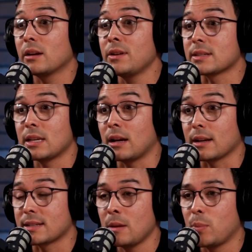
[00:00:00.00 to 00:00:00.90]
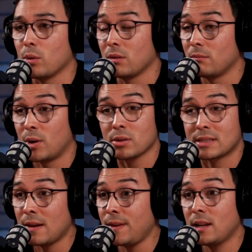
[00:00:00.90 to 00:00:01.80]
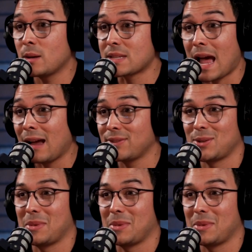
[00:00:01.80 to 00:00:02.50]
give you an example. Bro, Stephanie comes after